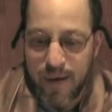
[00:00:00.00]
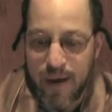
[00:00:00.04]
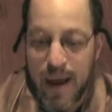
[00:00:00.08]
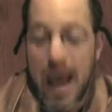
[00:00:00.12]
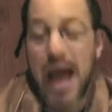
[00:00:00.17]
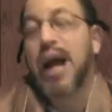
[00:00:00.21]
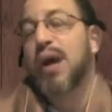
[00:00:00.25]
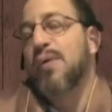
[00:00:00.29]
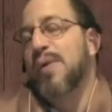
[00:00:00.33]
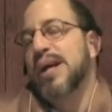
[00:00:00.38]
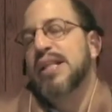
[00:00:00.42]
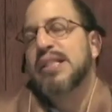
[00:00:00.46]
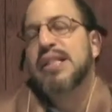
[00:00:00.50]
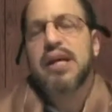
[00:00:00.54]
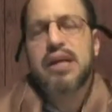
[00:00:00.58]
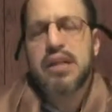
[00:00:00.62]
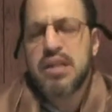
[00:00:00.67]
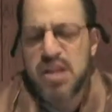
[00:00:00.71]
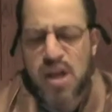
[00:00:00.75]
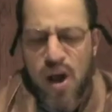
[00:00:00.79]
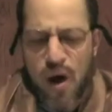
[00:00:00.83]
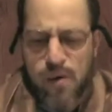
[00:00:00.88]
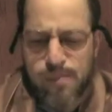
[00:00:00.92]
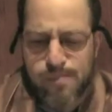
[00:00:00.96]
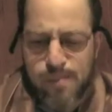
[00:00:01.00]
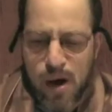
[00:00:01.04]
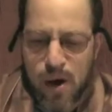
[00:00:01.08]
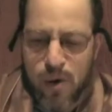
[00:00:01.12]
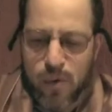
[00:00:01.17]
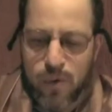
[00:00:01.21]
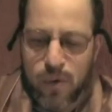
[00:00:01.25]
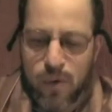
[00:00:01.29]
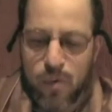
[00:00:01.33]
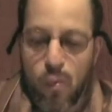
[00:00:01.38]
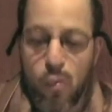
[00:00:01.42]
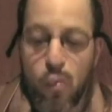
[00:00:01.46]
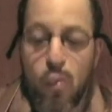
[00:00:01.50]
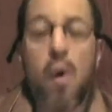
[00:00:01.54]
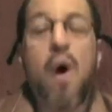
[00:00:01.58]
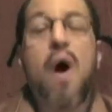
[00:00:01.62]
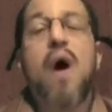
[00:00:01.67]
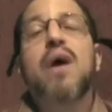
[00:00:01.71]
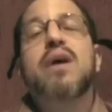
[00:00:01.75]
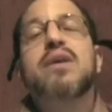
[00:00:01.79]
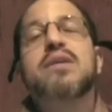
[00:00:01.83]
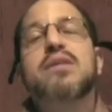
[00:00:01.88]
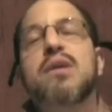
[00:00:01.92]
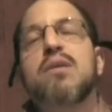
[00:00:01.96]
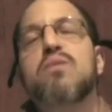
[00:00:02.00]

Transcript: Anyway, little Yomo walked